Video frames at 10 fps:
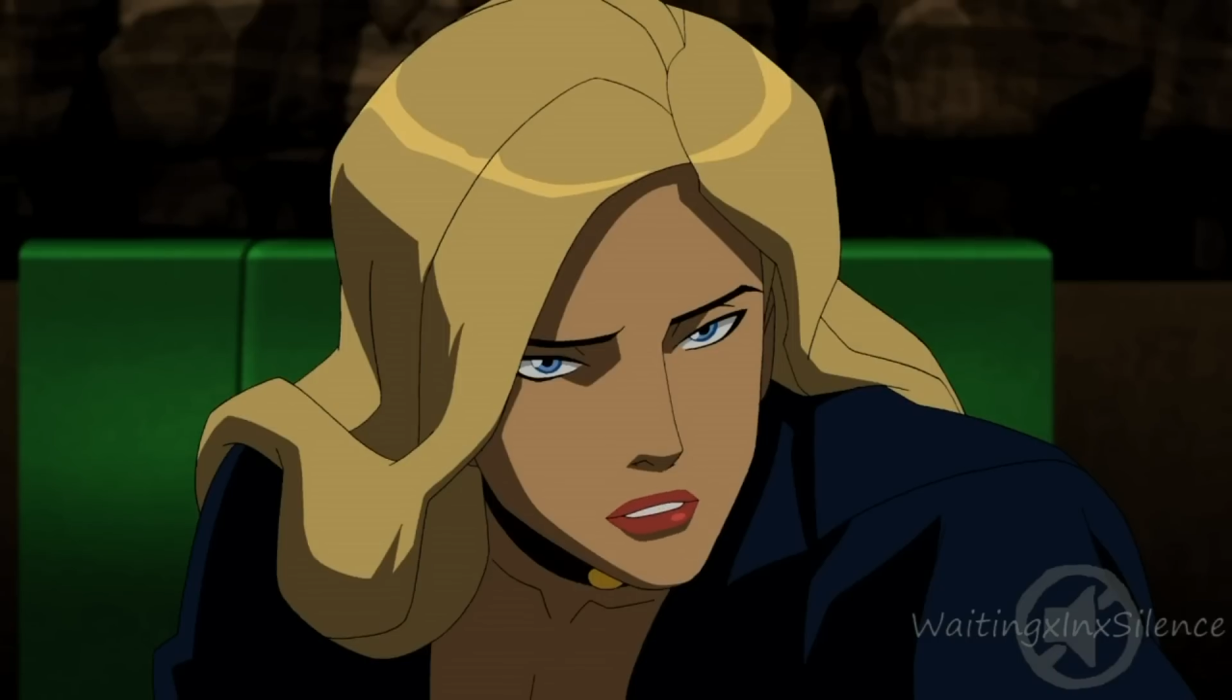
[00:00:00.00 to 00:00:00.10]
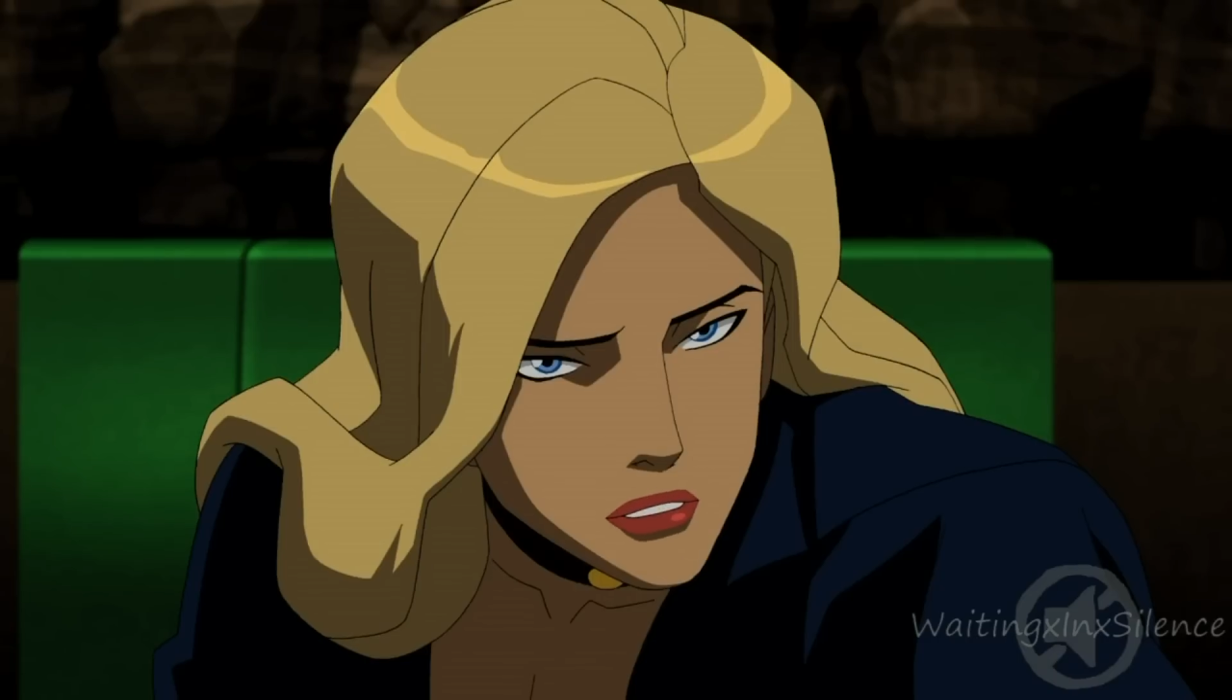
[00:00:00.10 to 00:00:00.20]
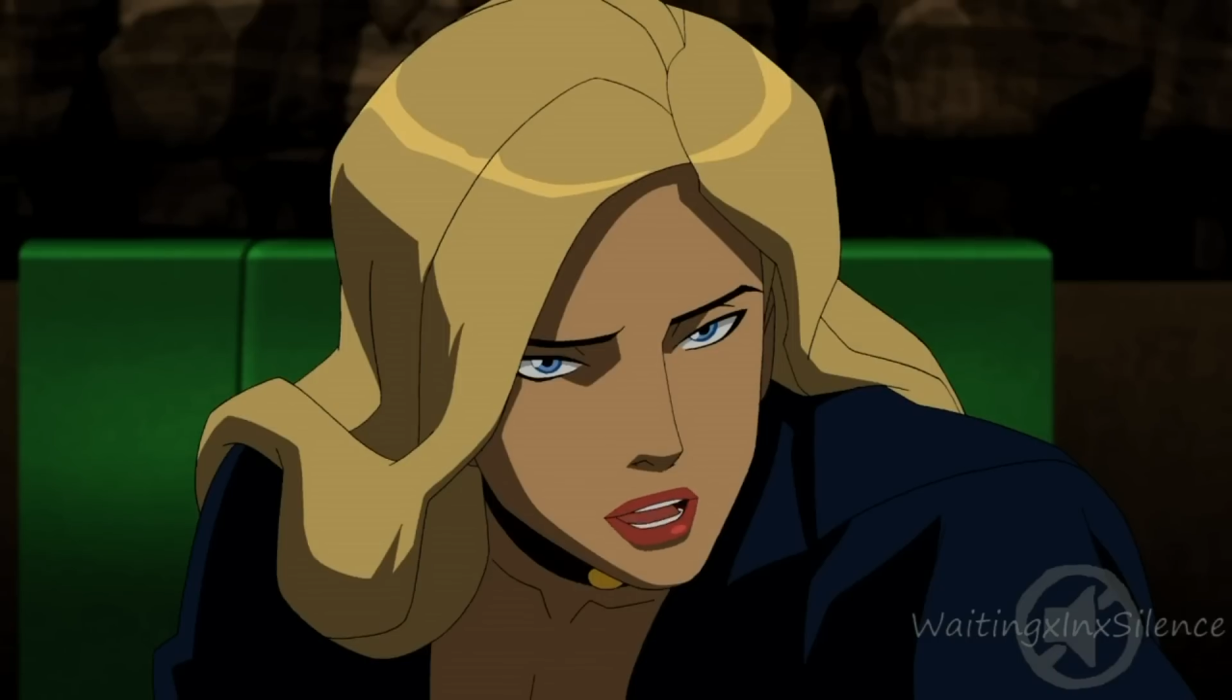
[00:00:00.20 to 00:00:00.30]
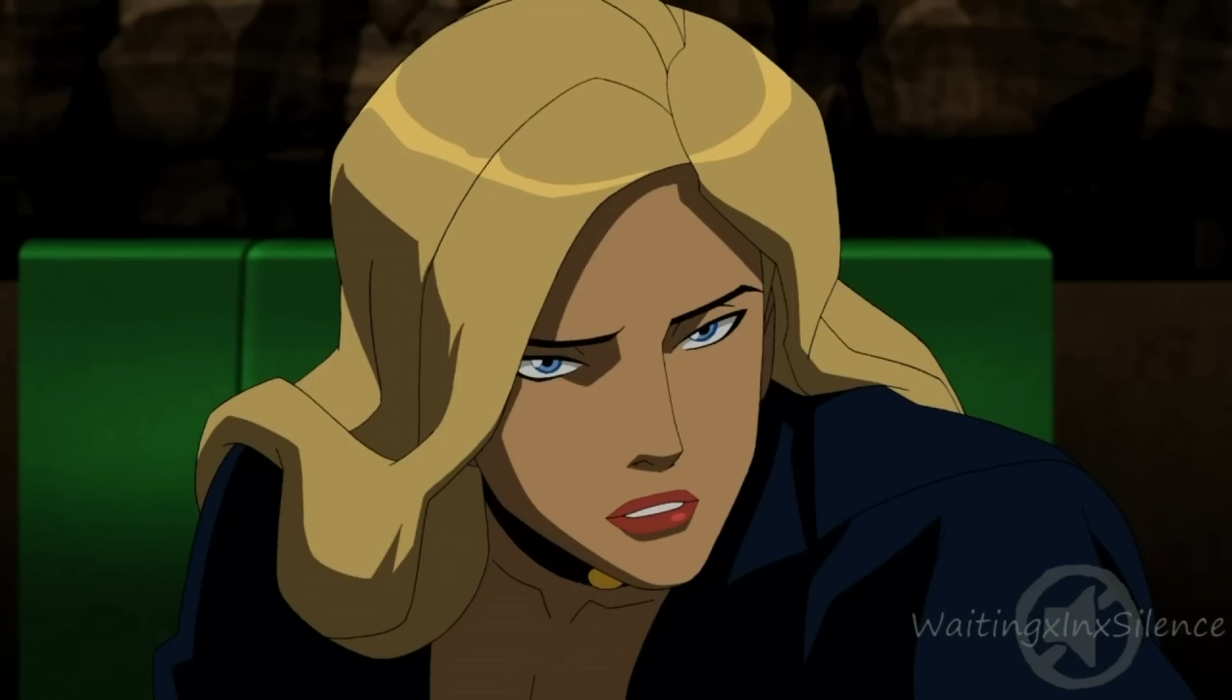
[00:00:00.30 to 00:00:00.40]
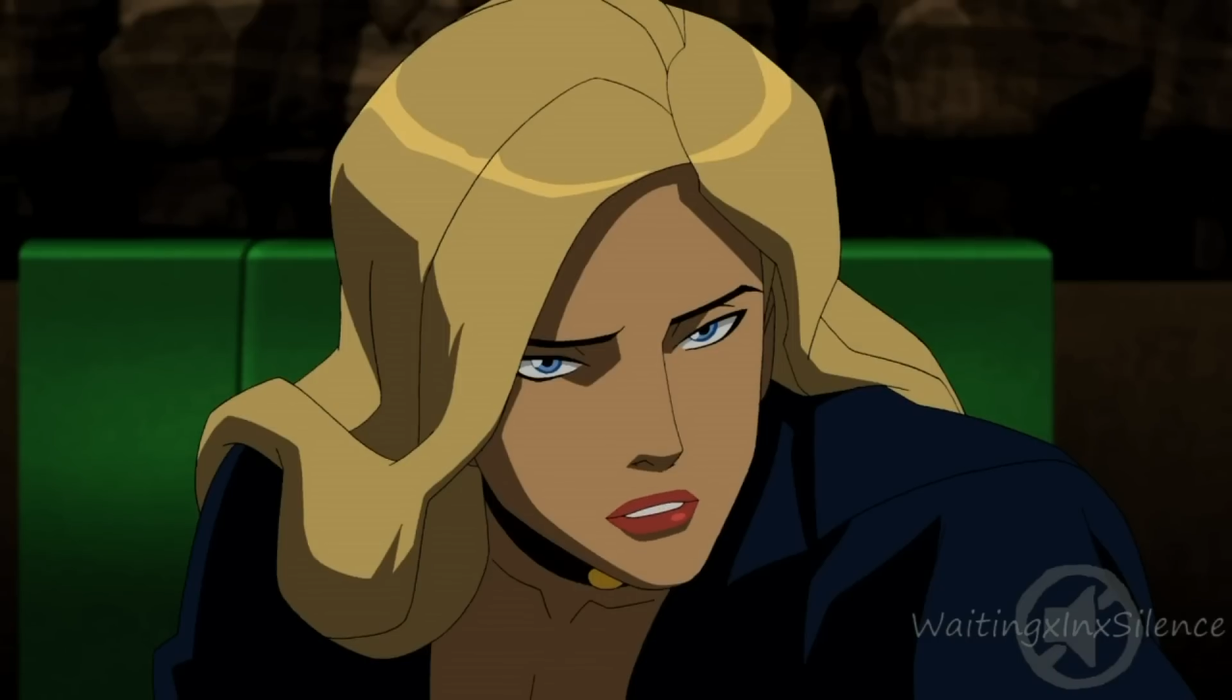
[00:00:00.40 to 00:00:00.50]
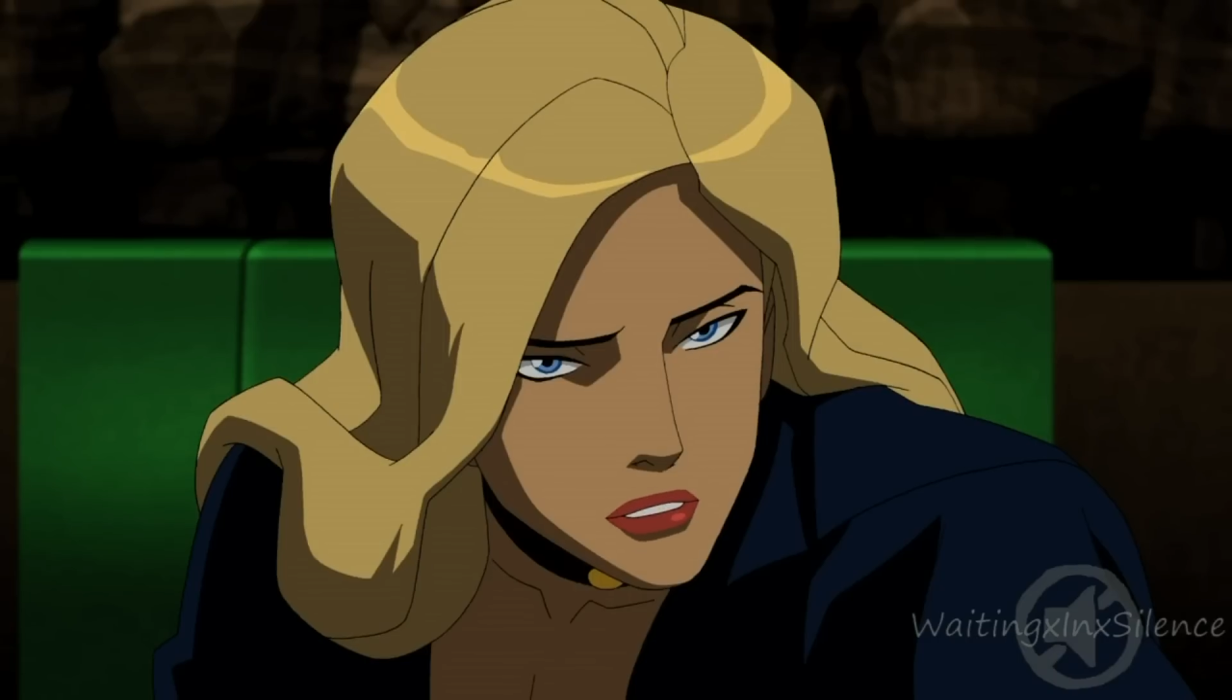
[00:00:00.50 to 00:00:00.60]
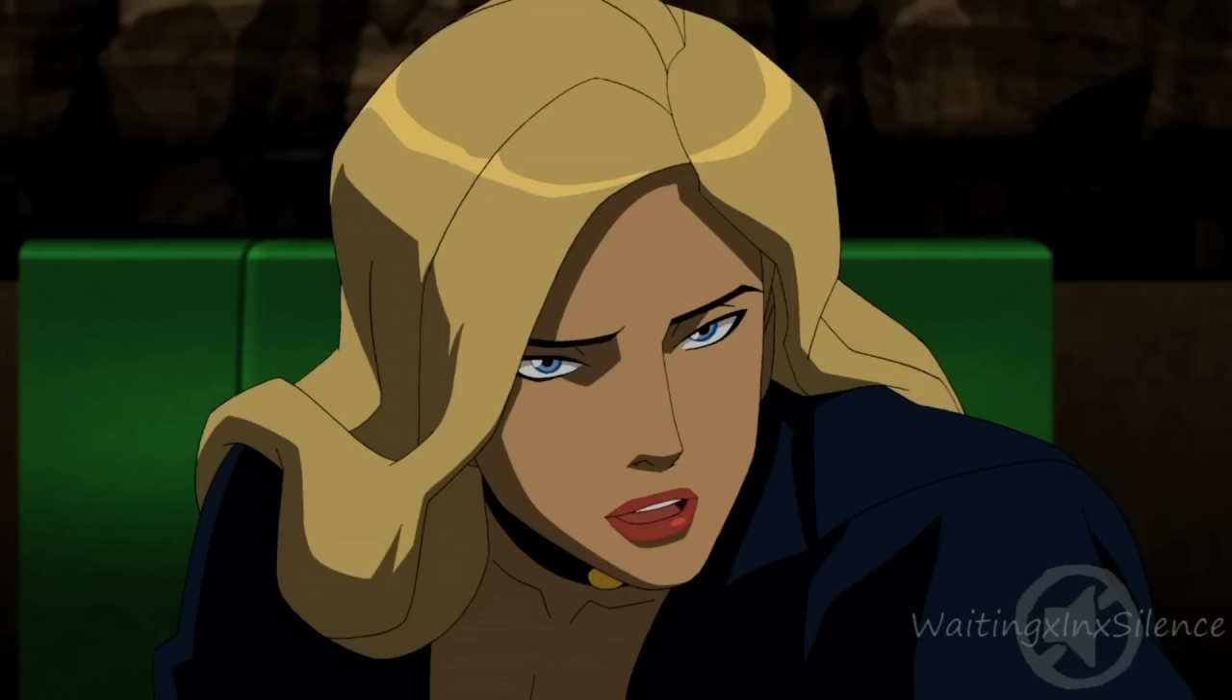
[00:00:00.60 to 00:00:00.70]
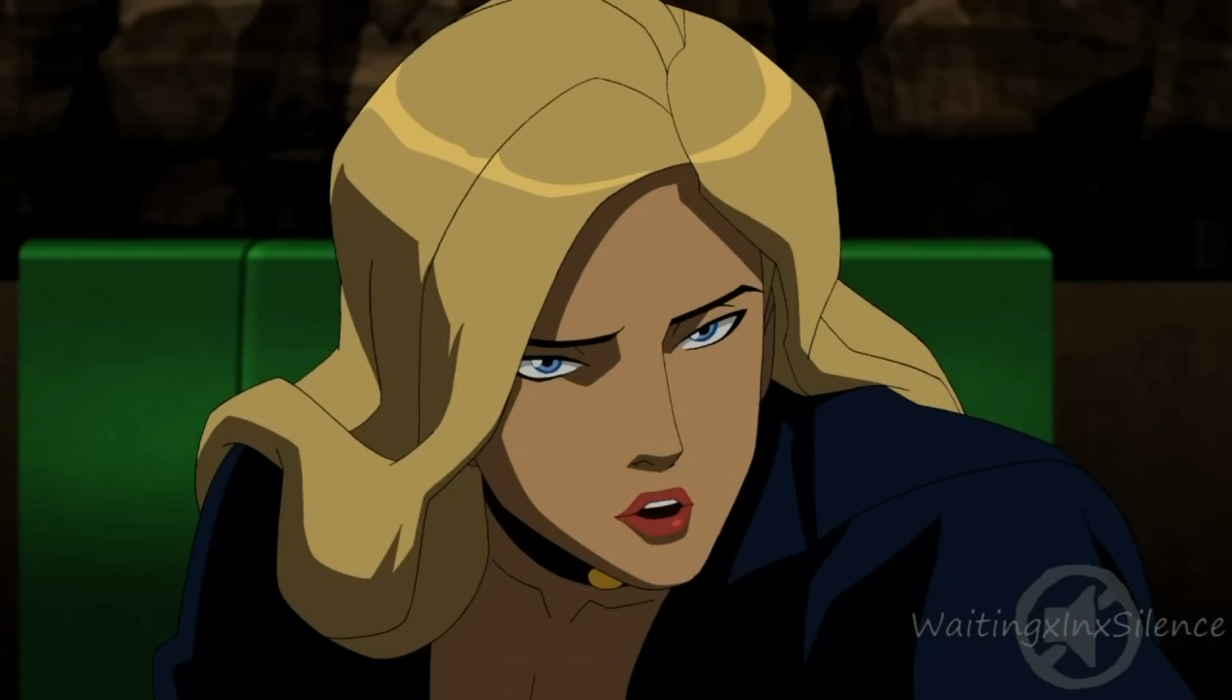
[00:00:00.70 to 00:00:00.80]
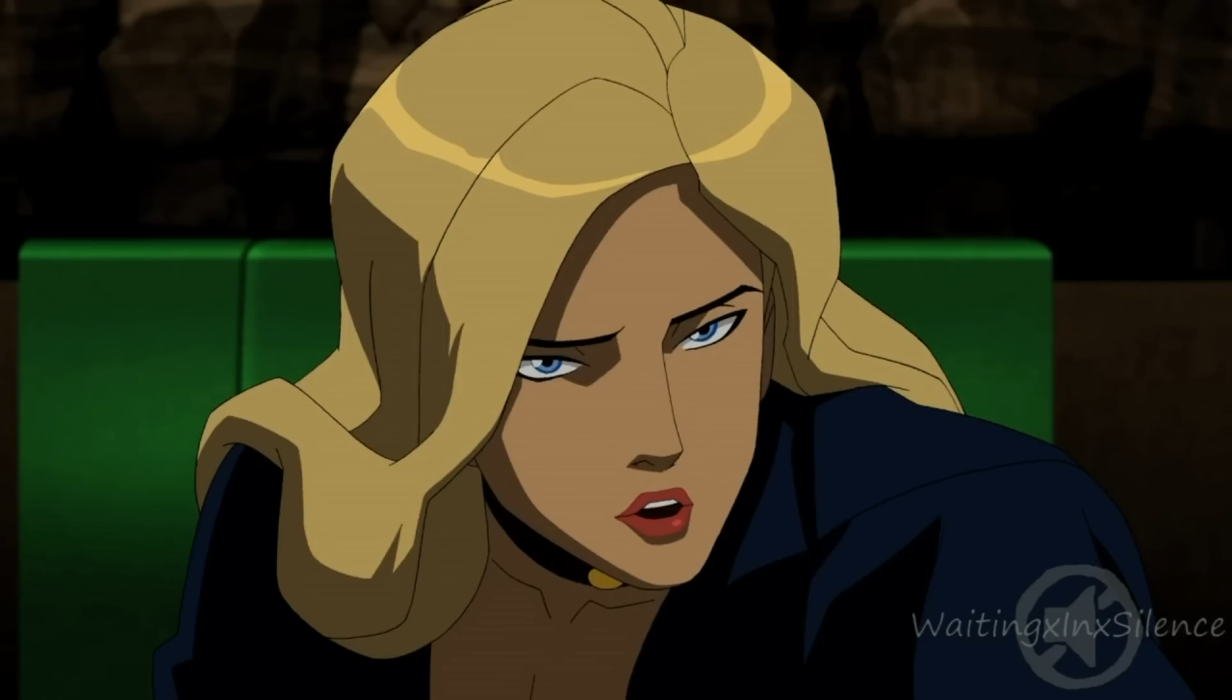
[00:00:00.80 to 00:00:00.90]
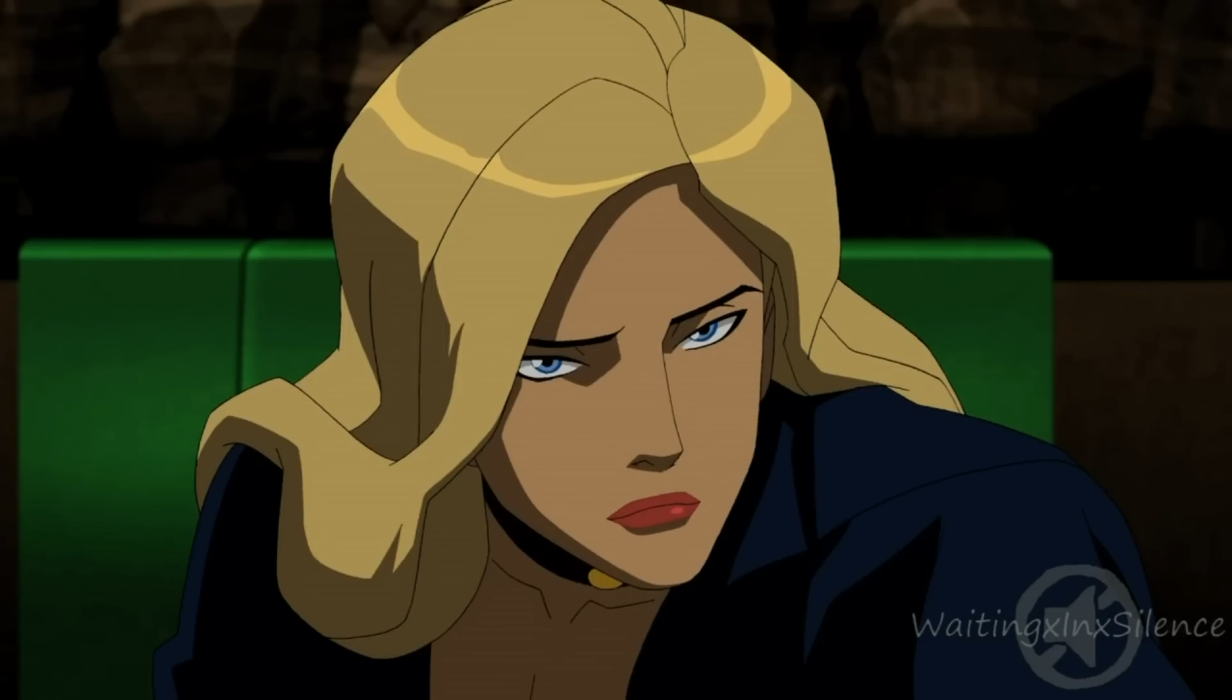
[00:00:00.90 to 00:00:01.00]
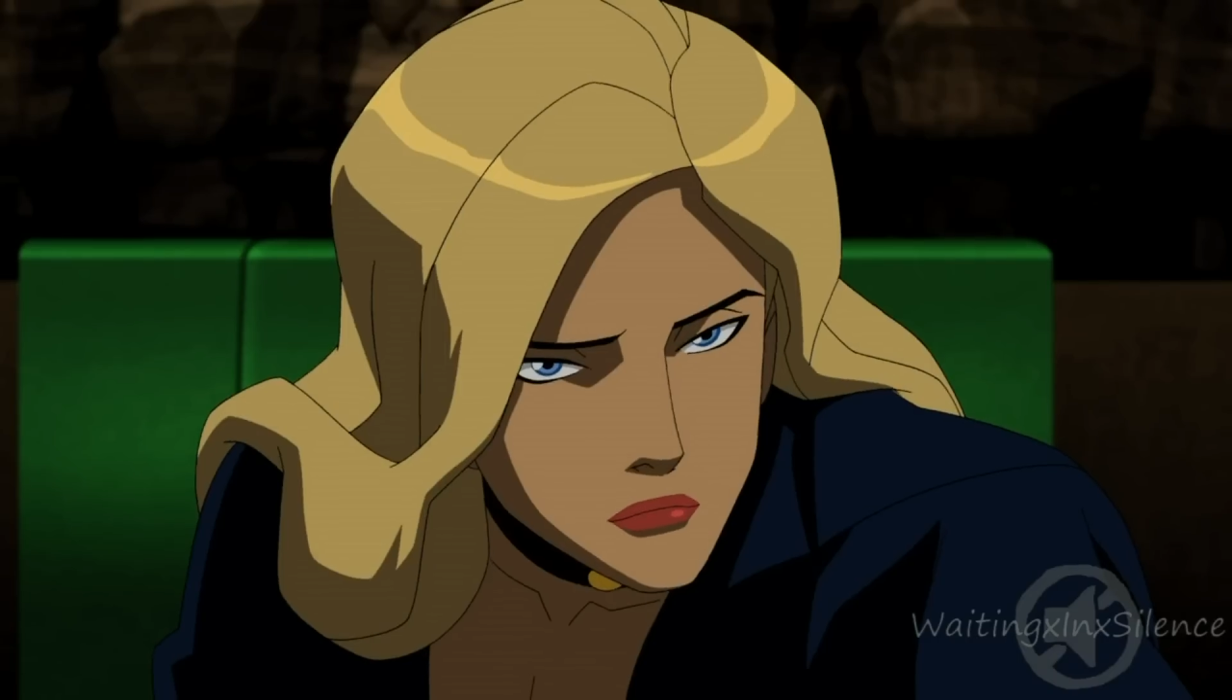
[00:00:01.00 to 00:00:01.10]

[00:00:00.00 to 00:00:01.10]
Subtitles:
measured